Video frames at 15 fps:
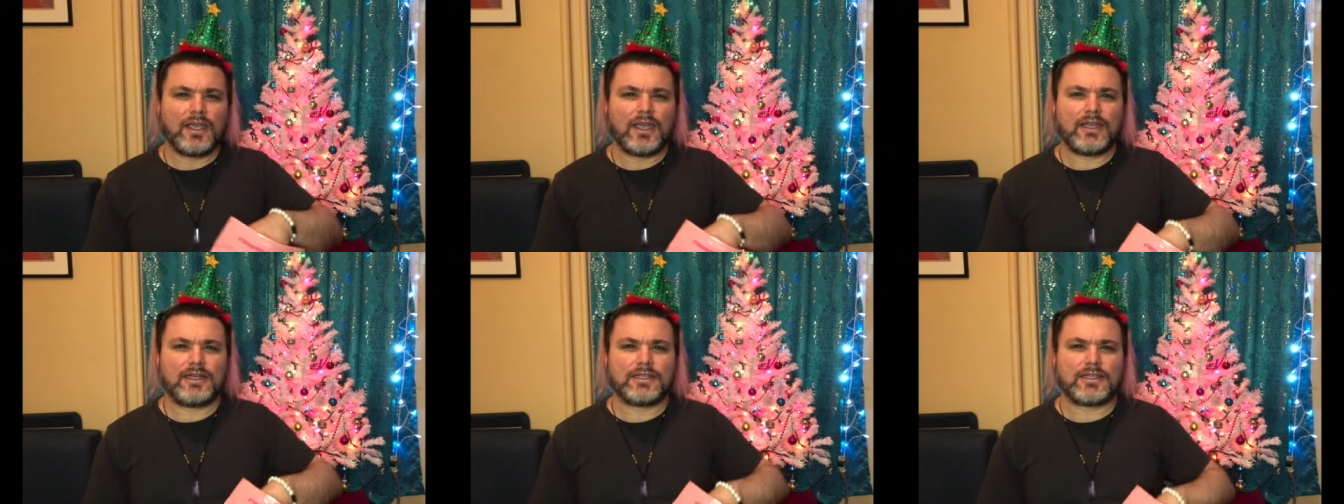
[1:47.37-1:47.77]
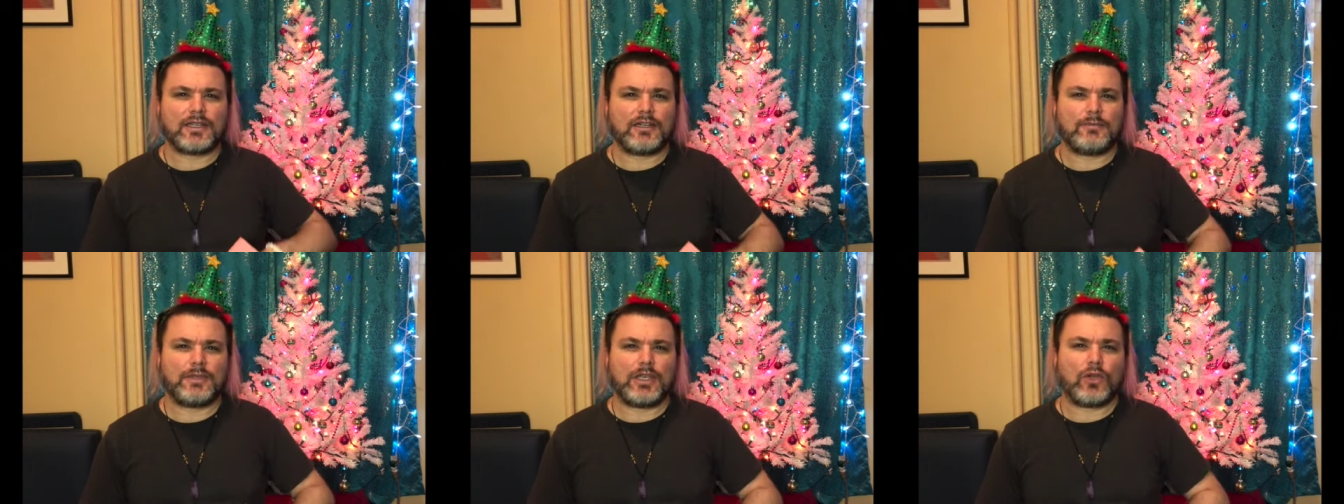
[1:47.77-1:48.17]
And it's
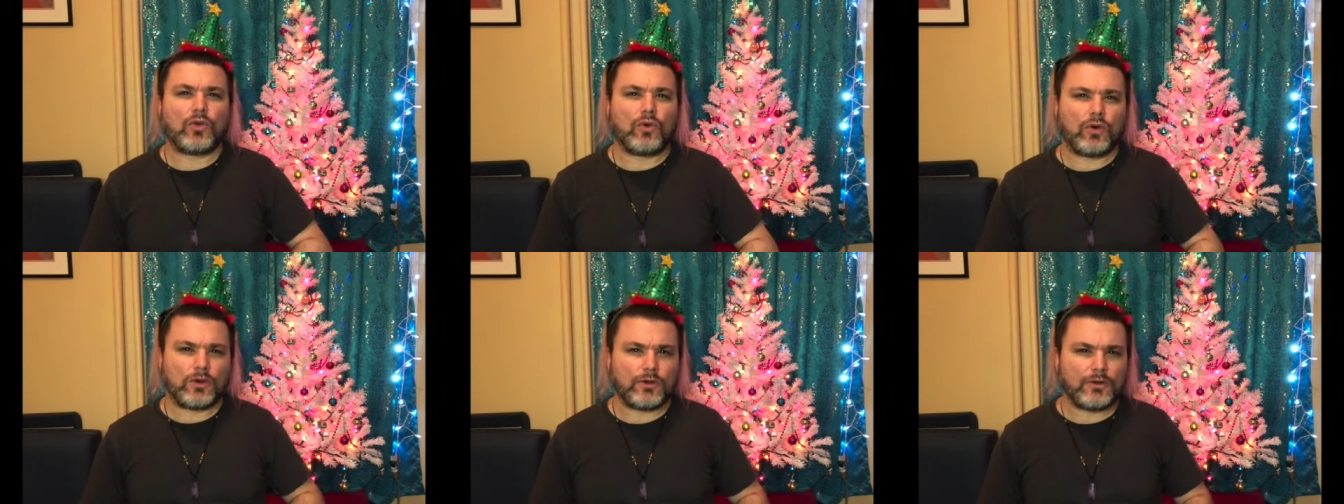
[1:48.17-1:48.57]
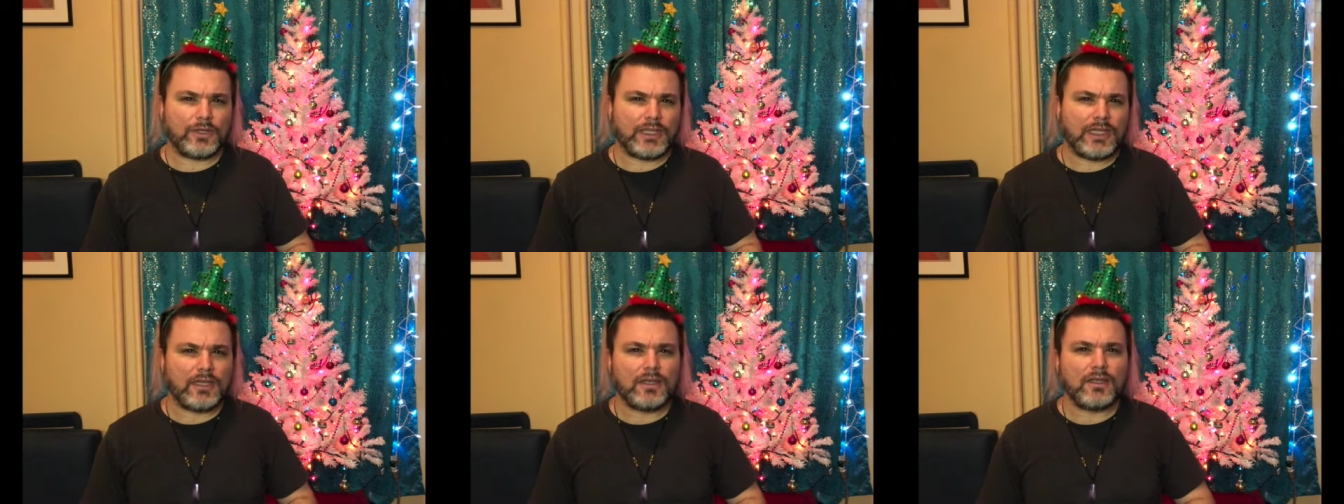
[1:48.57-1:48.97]
going to be a
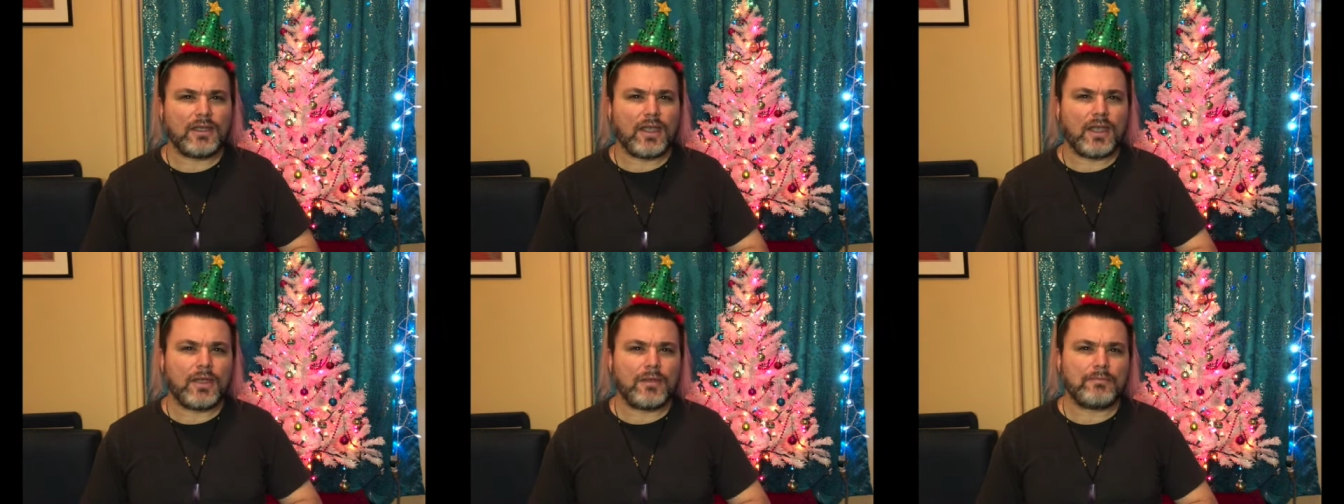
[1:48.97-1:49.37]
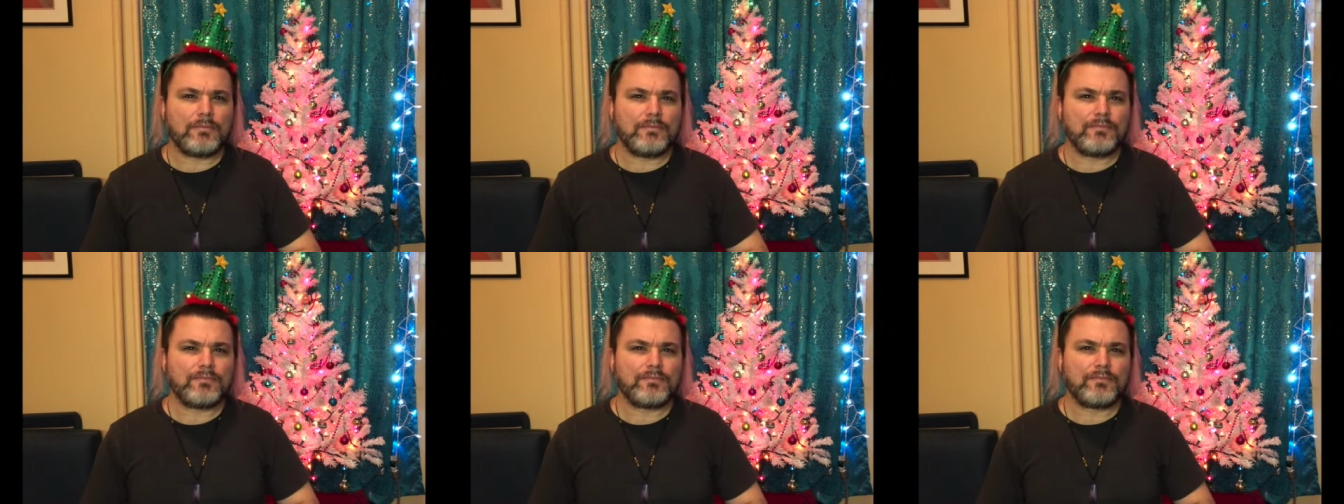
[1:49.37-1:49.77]
quarterly
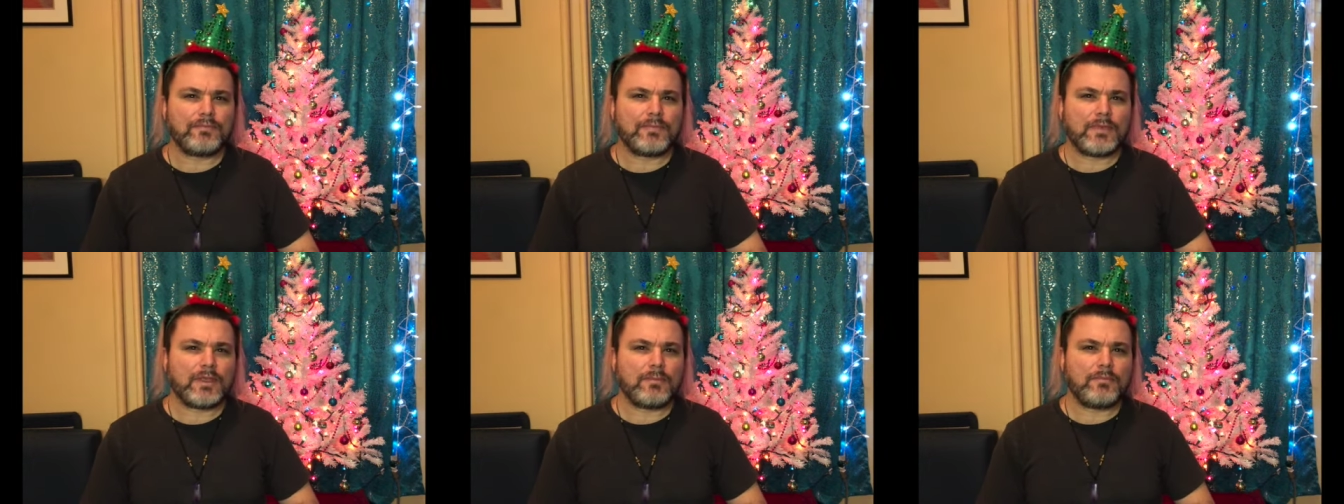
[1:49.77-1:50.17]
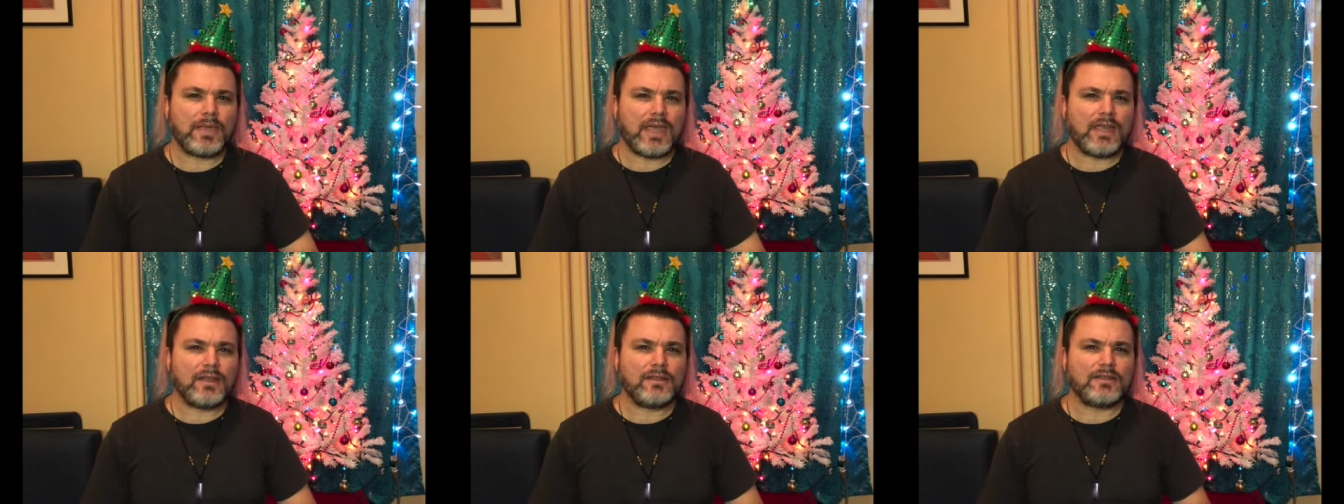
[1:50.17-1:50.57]
um,
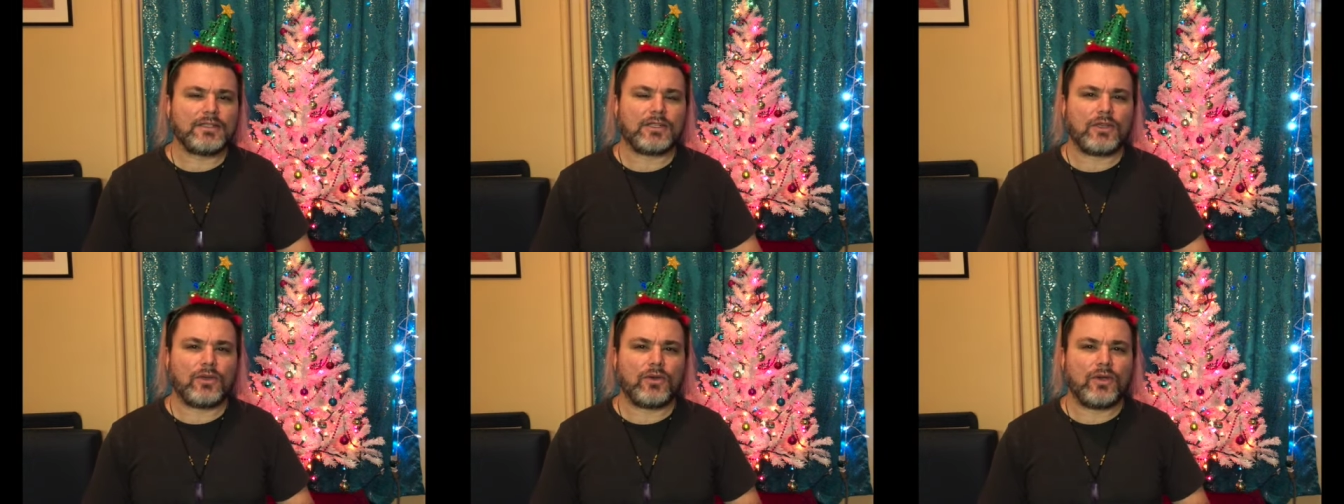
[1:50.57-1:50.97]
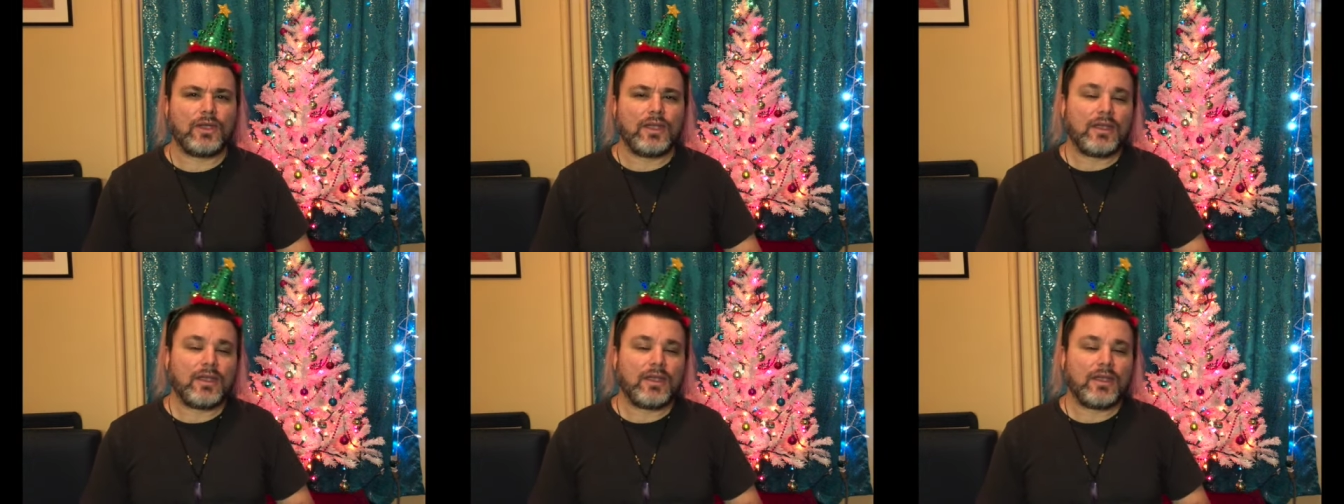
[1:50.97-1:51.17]
bag, so...